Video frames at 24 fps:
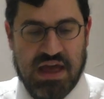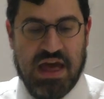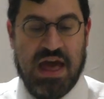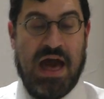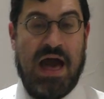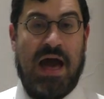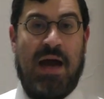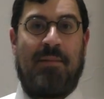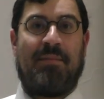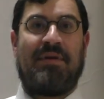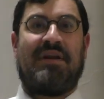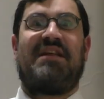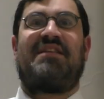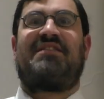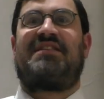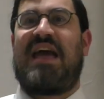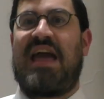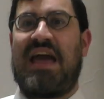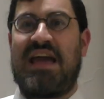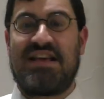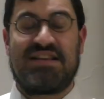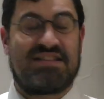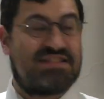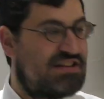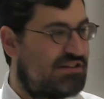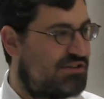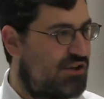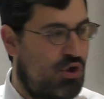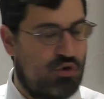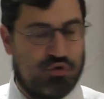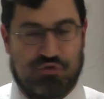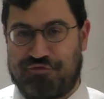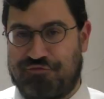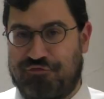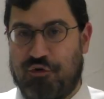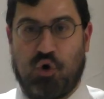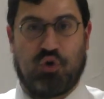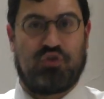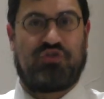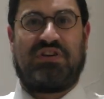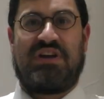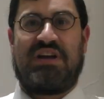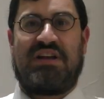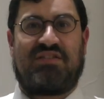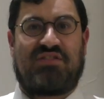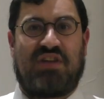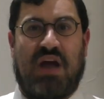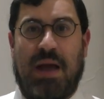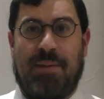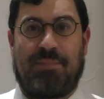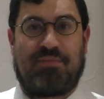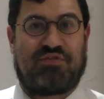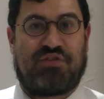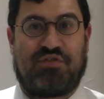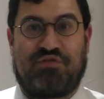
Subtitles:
How many days till those 14 types